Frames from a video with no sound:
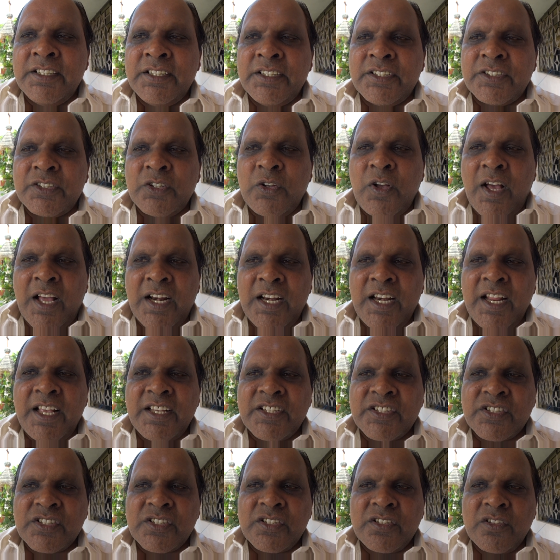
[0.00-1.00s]
So
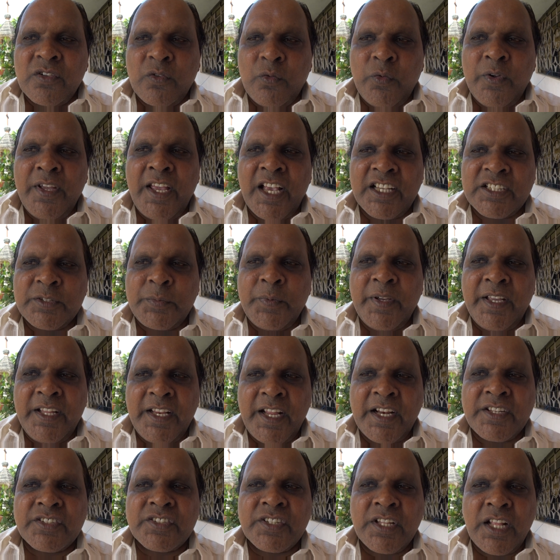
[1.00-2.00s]
unless we
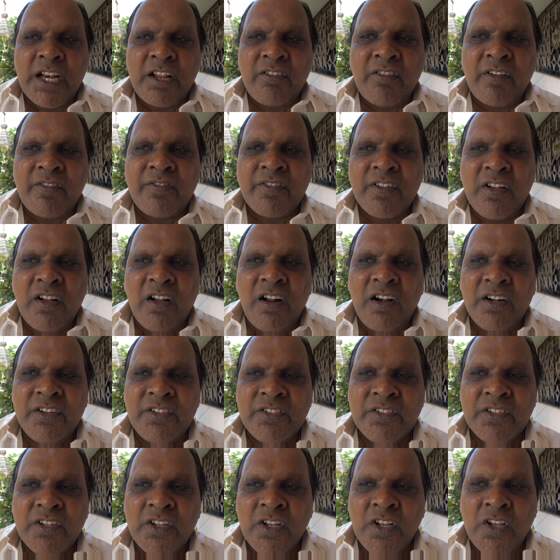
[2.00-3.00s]
experience the love of God,
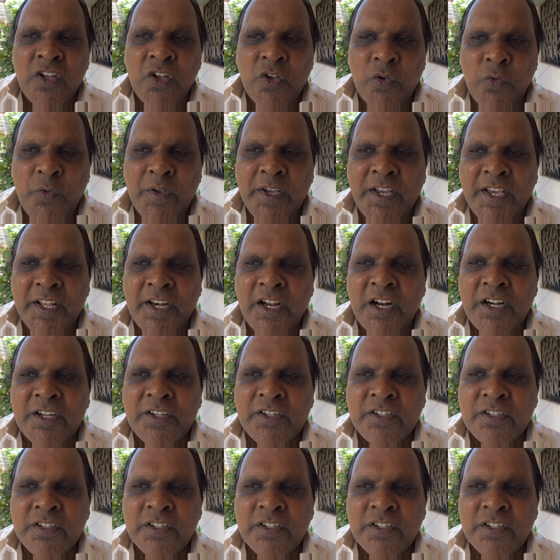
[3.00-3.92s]
we cannot